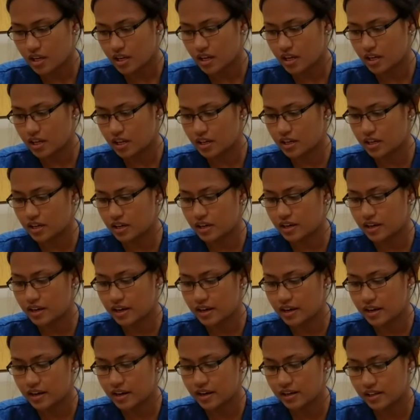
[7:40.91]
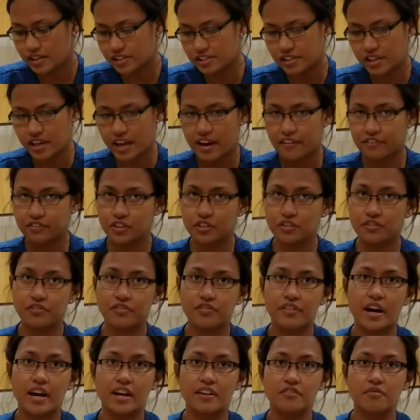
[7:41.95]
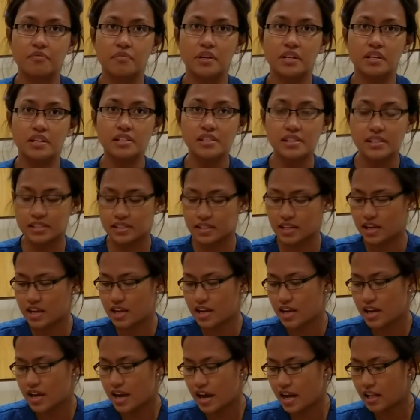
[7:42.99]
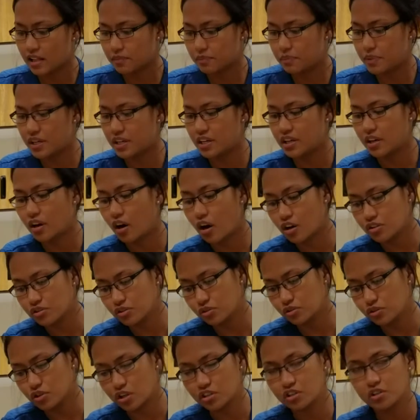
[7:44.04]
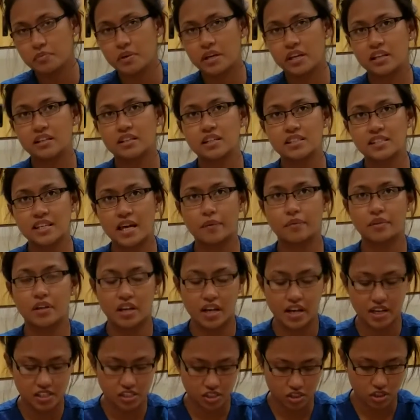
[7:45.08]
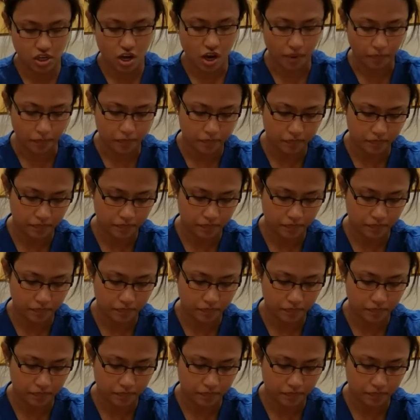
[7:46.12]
And let's say after 5 minutes, I'll be also documenting the time that I stop.